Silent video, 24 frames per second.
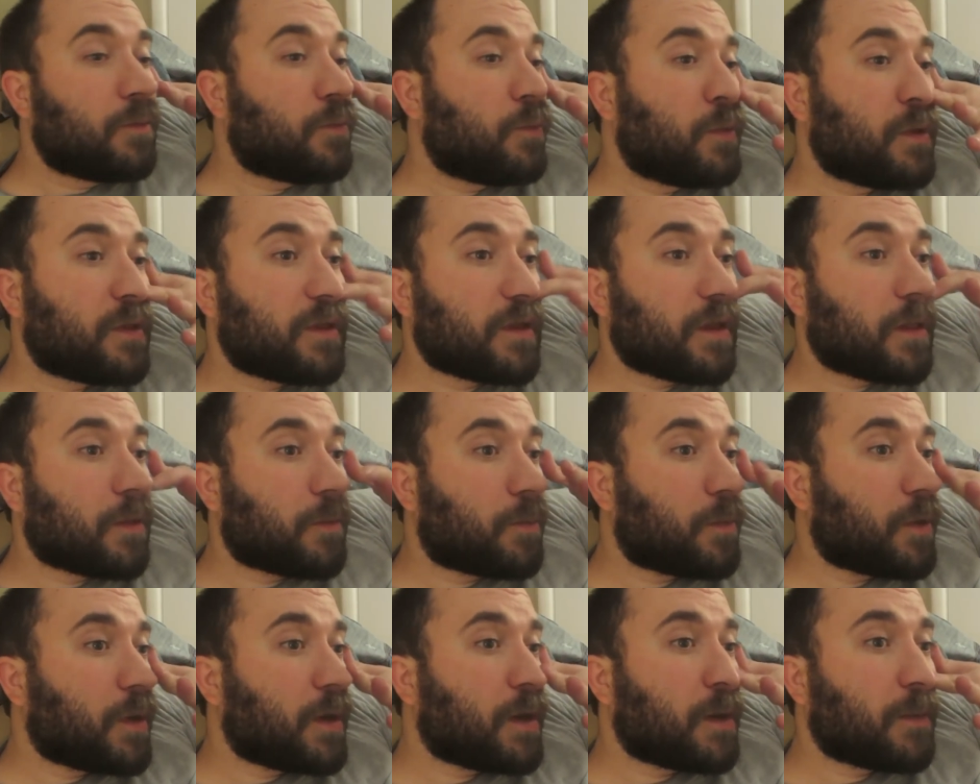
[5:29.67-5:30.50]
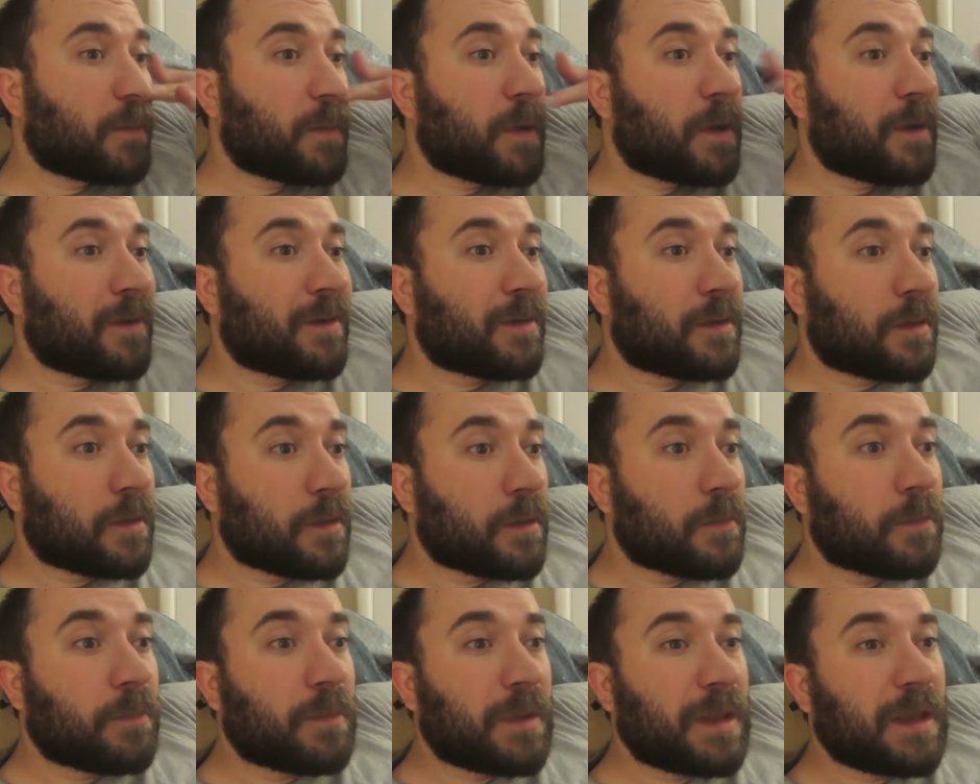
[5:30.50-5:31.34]
We celebrate
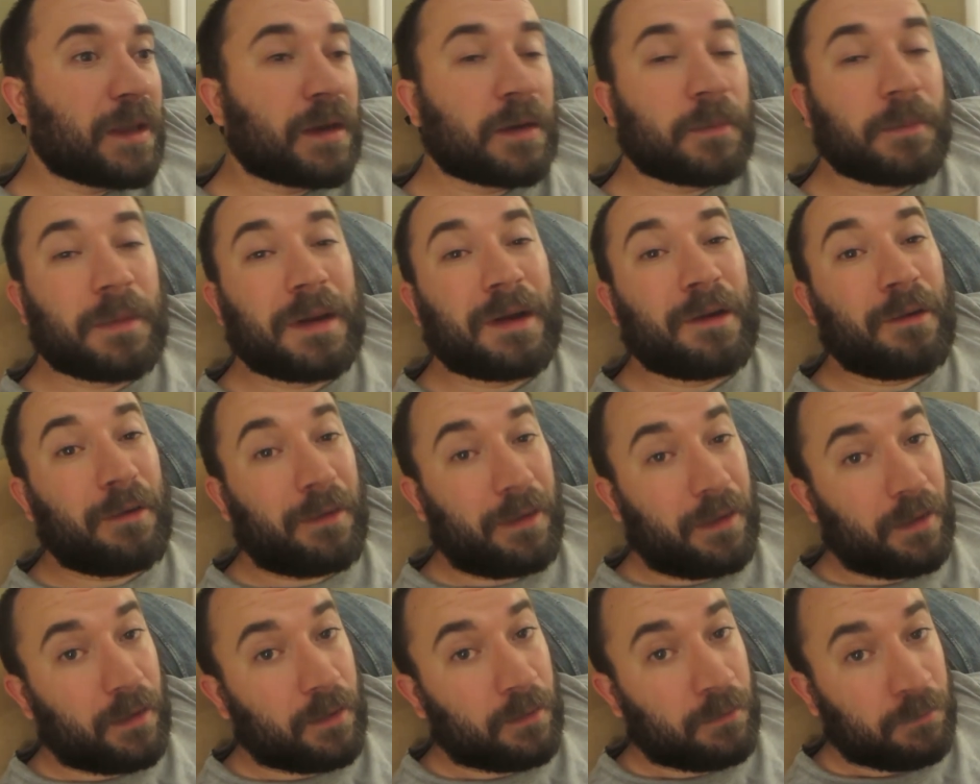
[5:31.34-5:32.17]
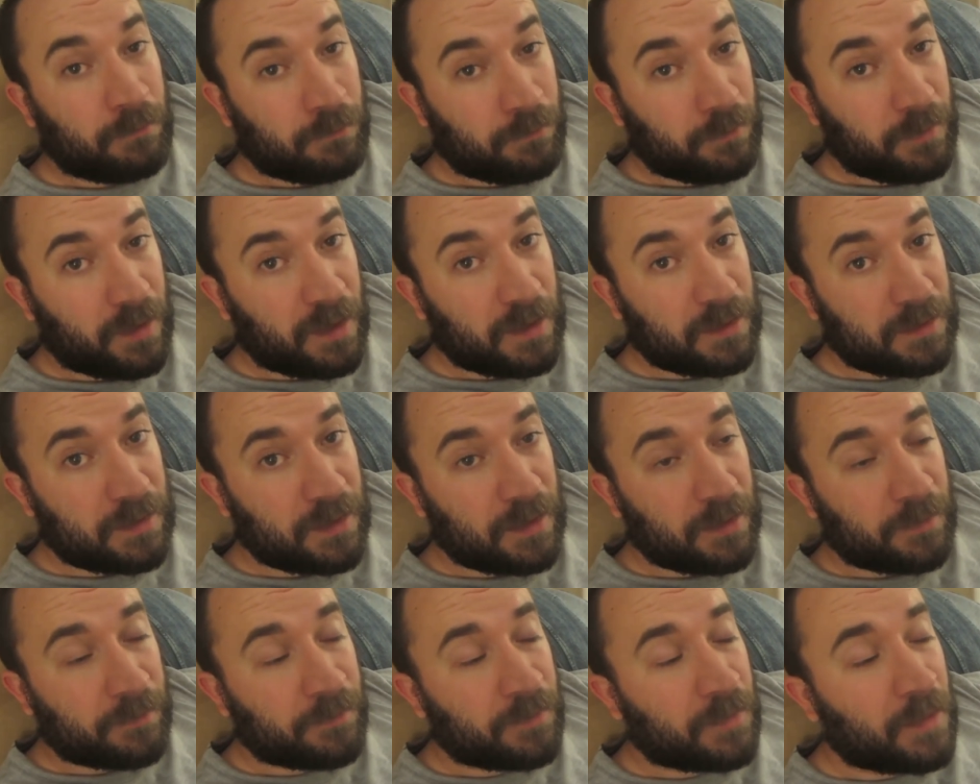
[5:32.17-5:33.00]
America being America that
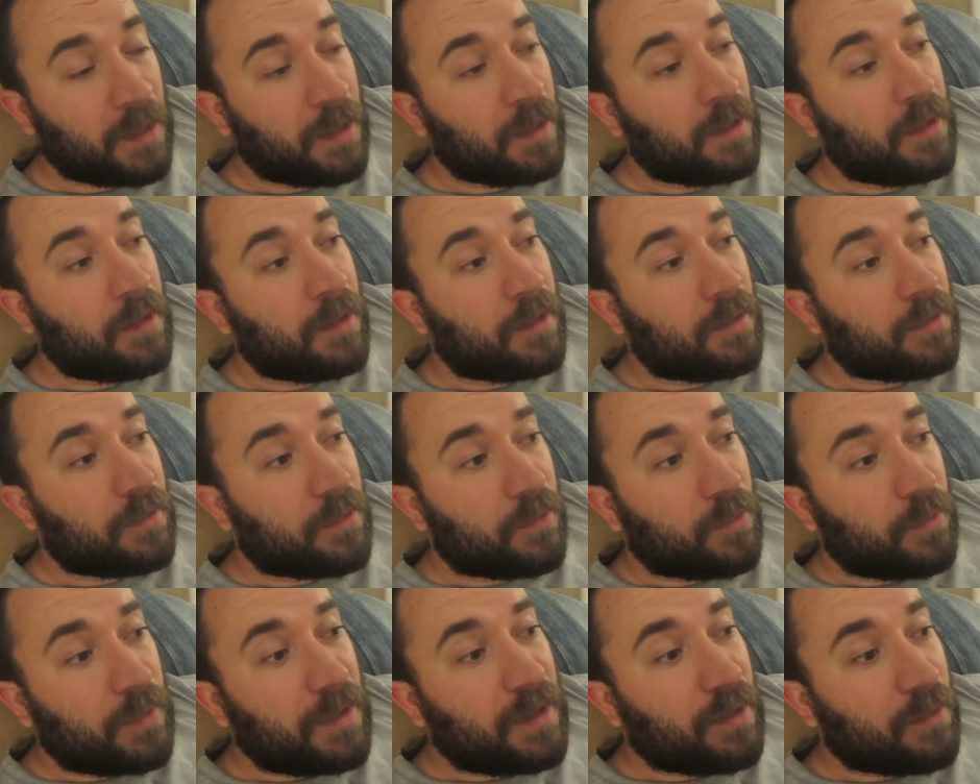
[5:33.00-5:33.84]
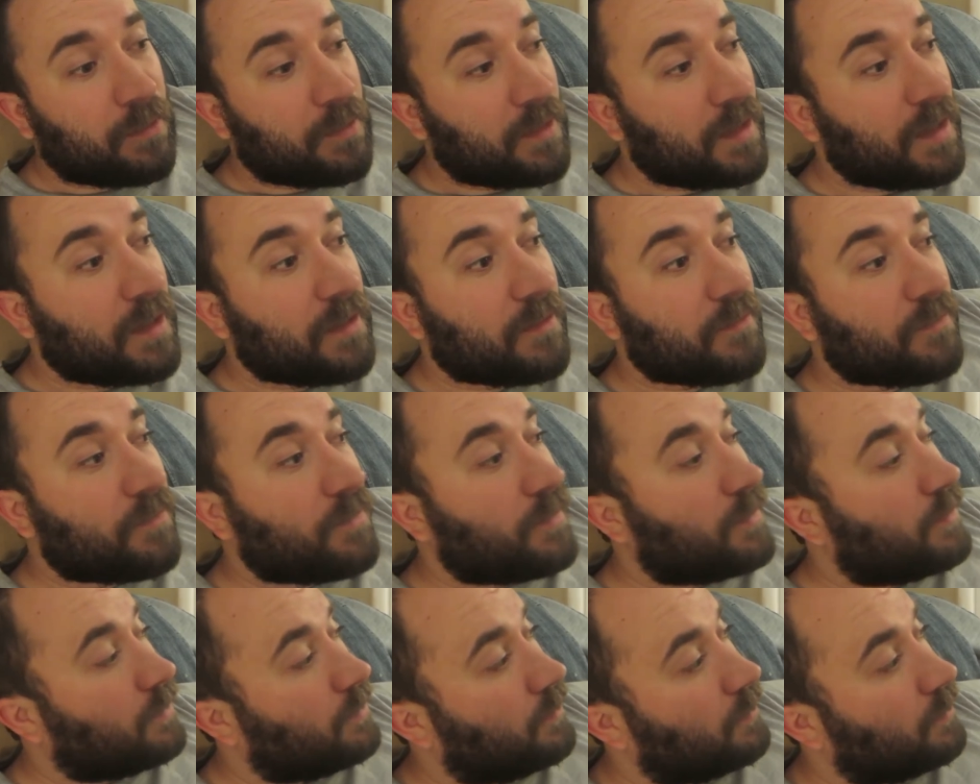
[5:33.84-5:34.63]
day. So we don't have